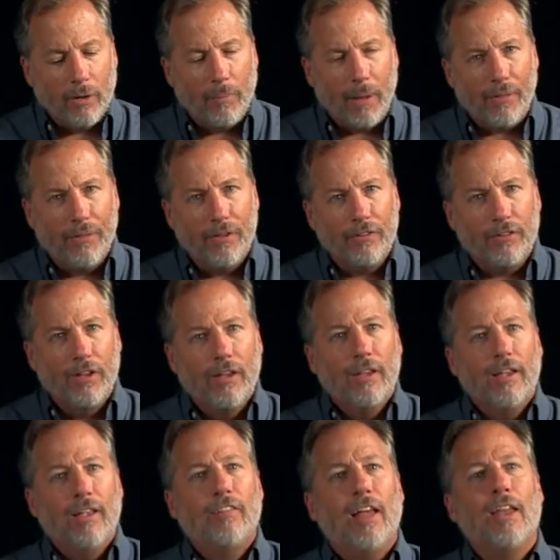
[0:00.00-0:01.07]
about this
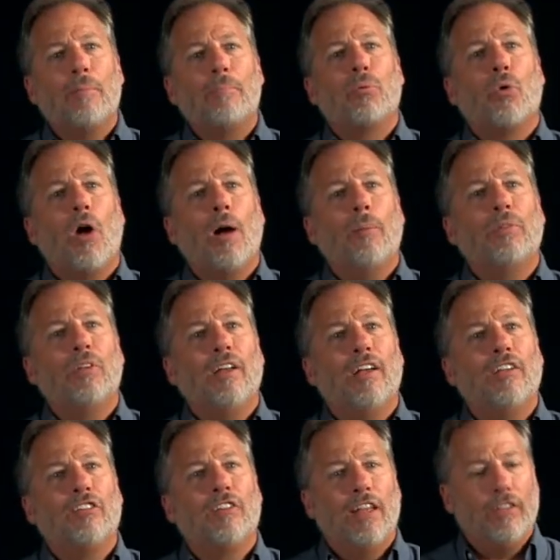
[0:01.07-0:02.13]
is that it prompted a
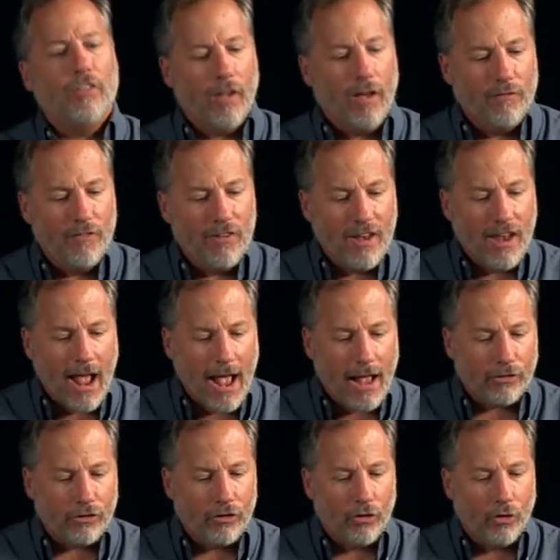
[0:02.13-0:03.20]
sense of
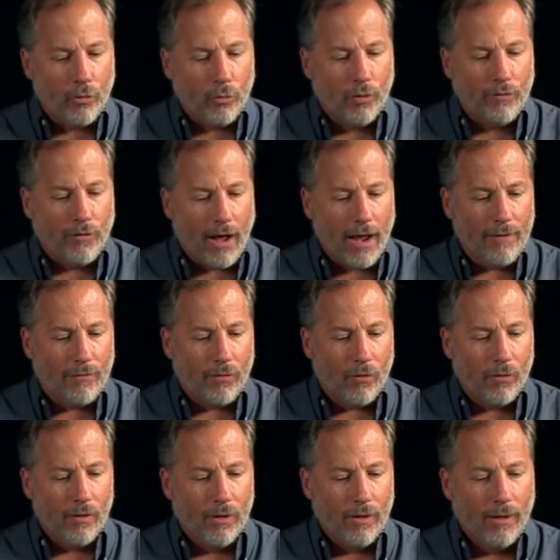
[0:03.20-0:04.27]
national
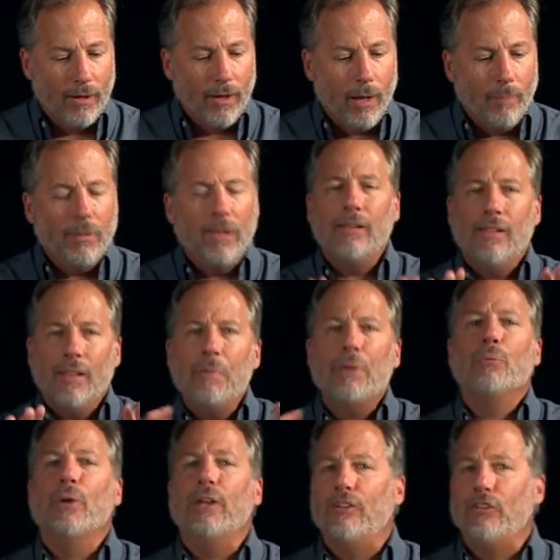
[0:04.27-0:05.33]
revival. Let me
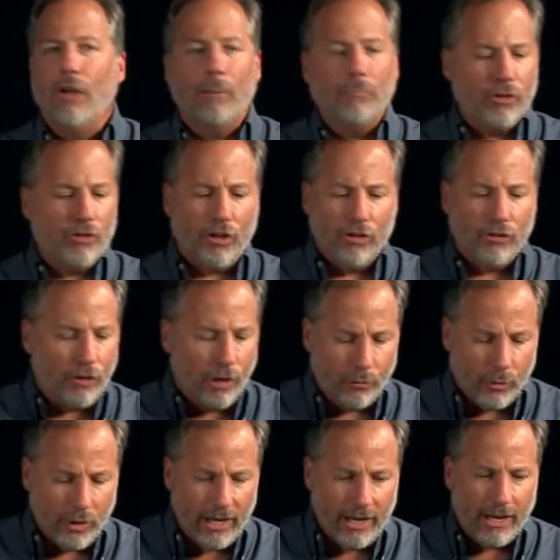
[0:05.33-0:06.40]
read to you. I'm just going to start
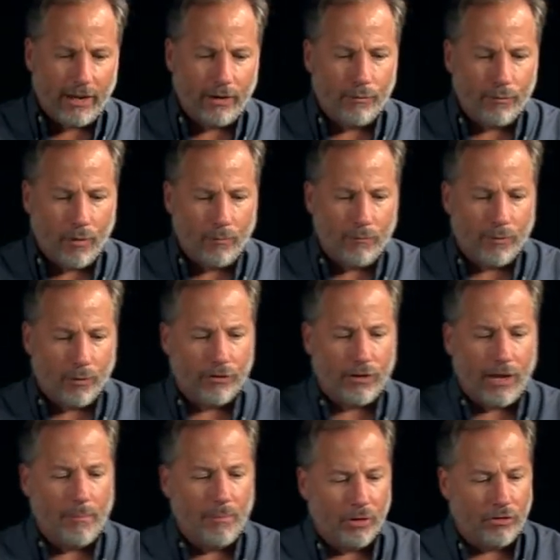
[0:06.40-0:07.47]
reading from 1
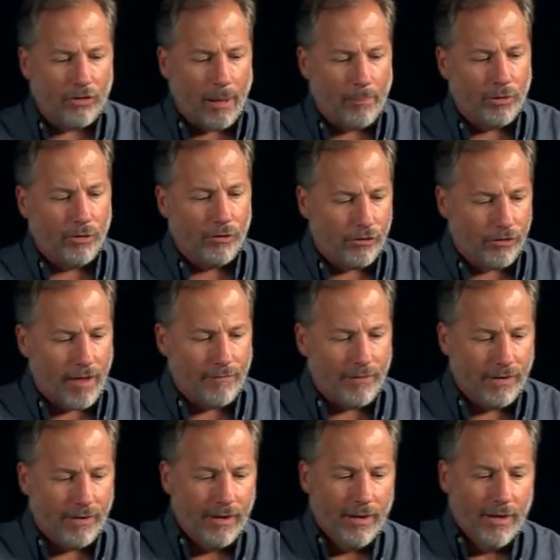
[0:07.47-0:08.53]
Samuel chapter
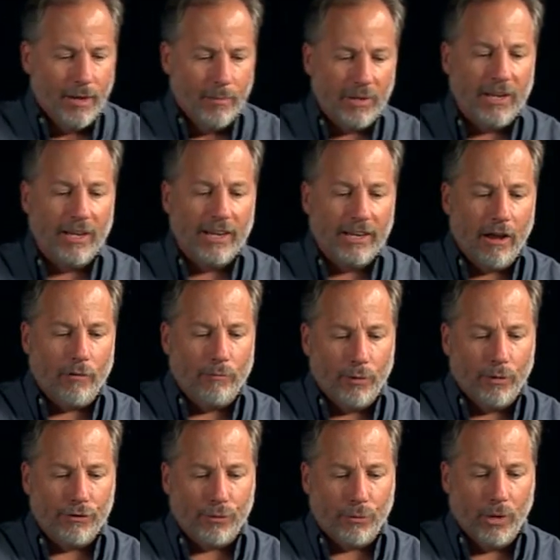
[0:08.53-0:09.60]
7, beginning now at
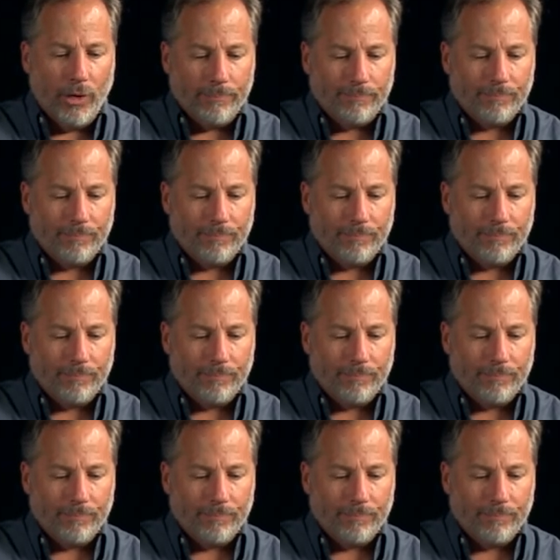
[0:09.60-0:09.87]
verse 3.